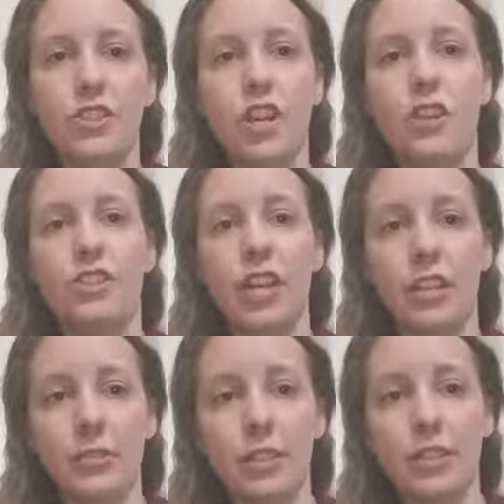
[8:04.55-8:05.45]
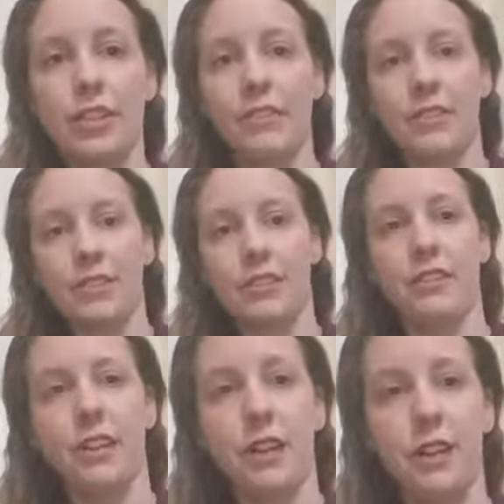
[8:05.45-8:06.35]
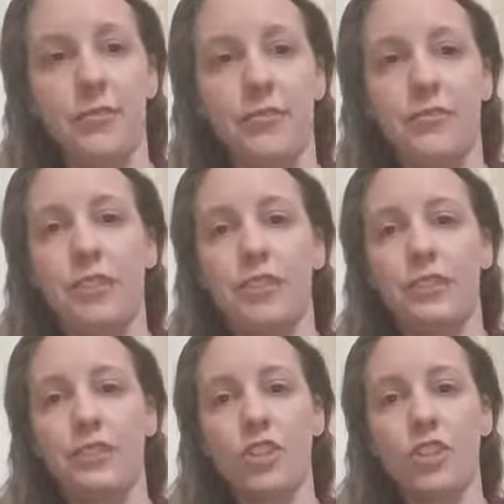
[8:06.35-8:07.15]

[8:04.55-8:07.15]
on January 11th, the